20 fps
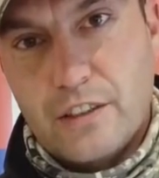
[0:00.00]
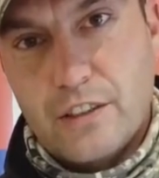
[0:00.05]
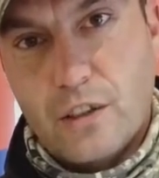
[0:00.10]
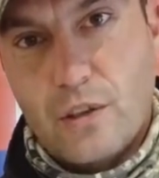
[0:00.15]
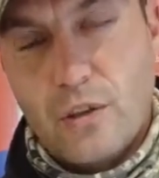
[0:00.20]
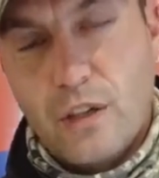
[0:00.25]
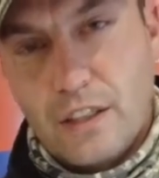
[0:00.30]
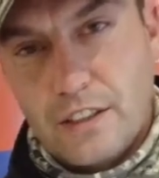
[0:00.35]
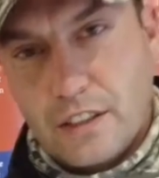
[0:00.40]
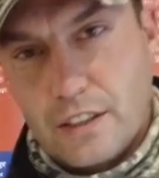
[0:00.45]

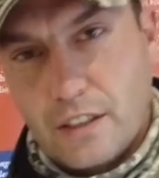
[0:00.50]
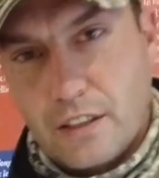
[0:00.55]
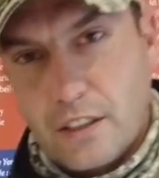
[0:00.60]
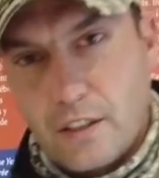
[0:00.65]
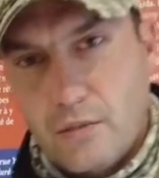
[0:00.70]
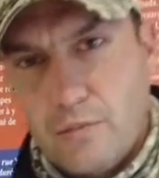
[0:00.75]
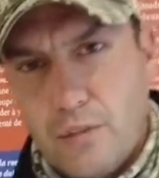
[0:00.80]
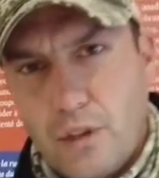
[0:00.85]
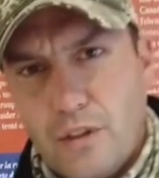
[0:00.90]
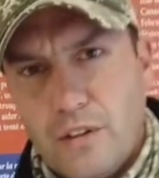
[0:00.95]
So, just a
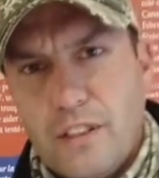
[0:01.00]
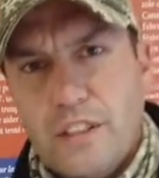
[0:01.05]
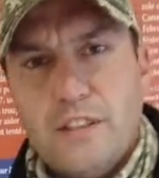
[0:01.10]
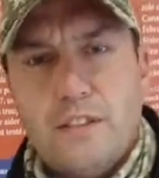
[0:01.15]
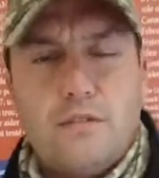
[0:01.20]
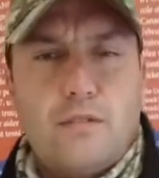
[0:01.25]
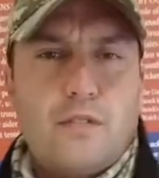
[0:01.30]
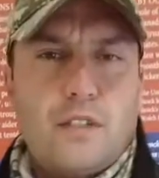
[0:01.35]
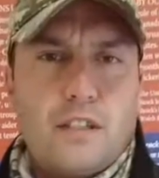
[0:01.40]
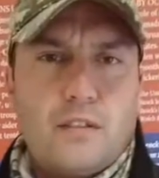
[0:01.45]
little
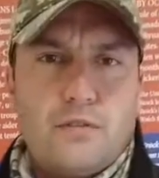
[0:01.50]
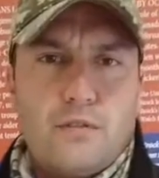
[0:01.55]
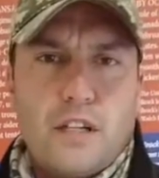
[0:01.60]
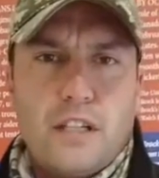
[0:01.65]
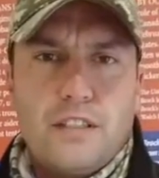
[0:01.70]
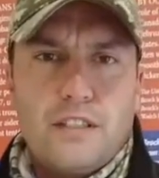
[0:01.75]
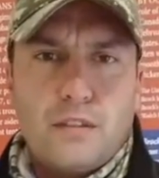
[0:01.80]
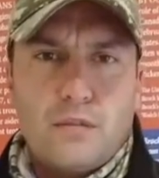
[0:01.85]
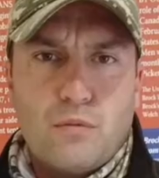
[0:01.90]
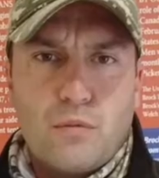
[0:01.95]
bonus from our
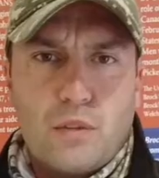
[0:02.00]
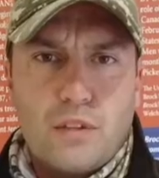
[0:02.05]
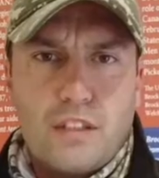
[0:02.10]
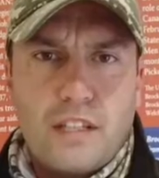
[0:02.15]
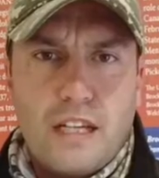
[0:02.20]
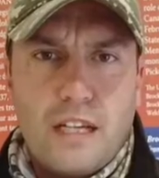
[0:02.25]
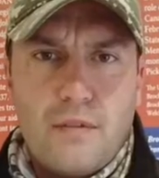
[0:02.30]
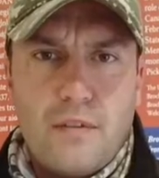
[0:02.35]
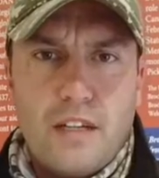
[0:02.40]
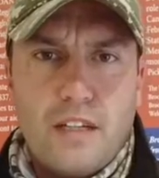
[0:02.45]
friends at
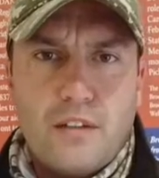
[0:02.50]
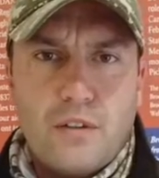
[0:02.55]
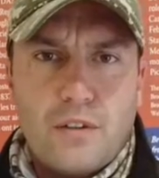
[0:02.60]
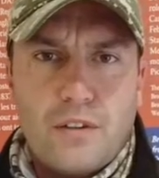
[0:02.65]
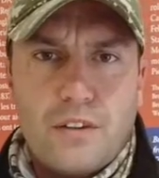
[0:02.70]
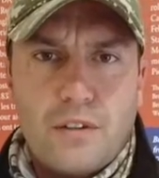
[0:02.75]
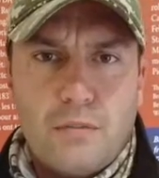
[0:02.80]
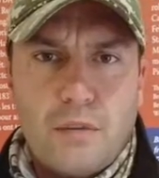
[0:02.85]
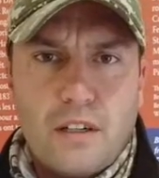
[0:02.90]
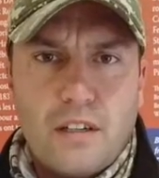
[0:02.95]
Wargaming
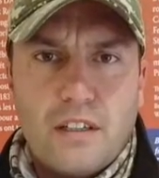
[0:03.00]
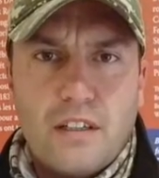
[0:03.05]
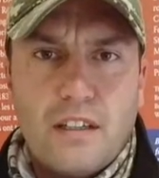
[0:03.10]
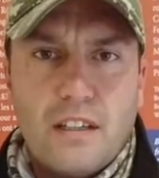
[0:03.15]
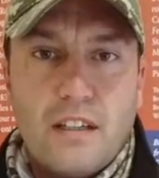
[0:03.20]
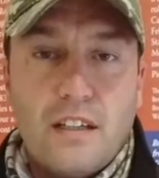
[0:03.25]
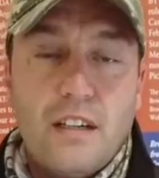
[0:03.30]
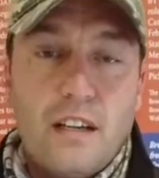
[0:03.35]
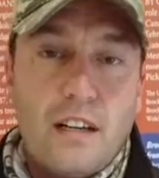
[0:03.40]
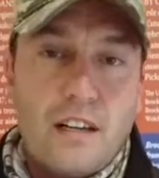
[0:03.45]
North
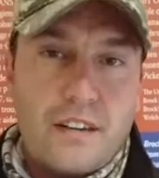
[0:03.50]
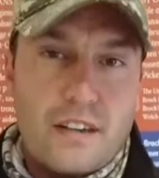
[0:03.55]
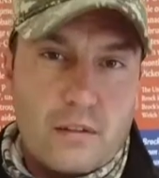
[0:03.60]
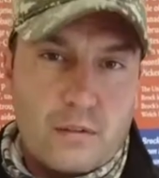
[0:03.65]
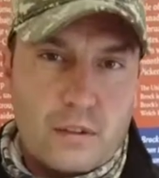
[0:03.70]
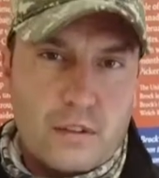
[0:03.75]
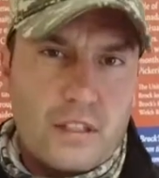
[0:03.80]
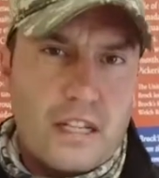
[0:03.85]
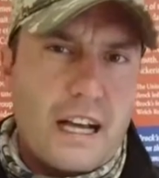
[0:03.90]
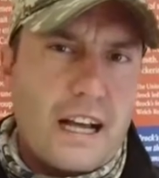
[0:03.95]
America
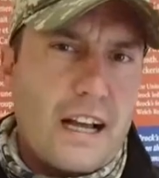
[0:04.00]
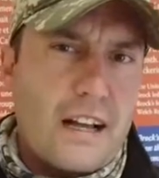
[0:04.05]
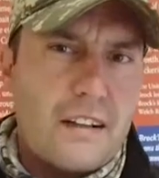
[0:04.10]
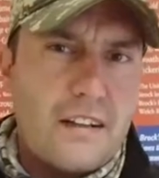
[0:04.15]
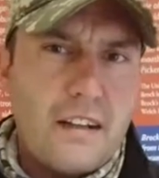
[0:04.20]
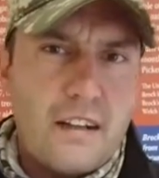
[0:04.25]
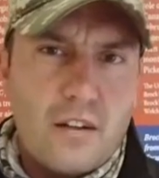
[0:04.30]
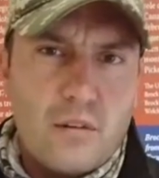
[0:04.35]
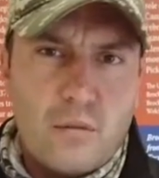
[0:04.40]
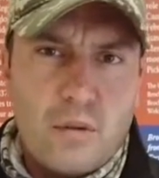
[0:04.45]
that we'll
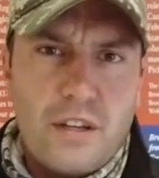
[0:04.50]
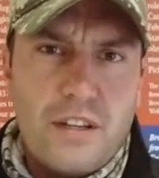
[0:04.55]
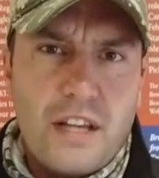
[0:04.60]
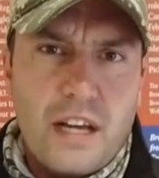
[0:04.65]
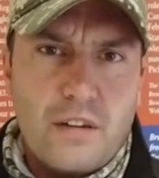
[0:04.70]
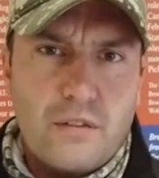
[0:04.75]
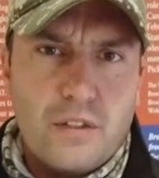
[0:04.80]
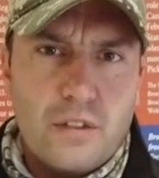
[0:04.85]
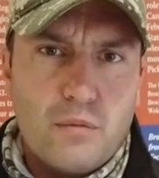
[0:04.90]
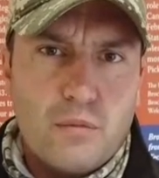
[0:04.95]
add with
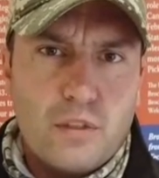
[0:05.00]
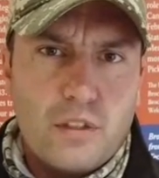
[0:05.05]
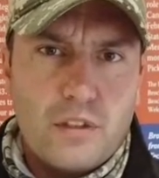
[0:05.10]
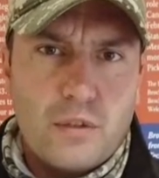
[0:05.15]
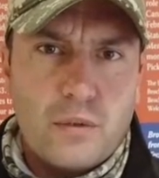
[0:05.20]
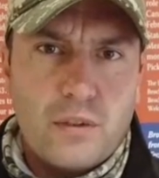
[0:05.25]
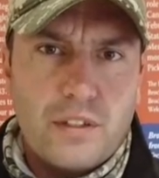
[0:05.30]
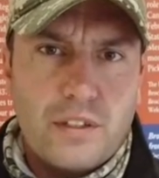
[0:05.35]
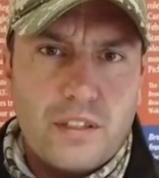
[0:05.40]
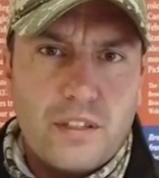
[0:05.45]
every
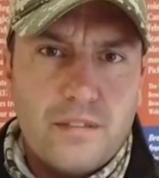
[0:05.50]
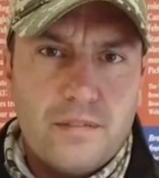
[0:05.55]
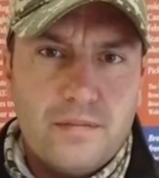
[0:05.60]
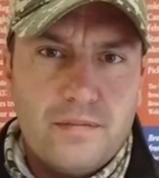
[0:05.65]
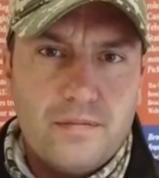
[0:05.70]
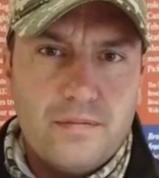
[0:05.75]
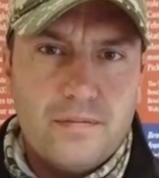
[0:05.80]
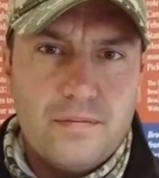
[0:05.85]
book order.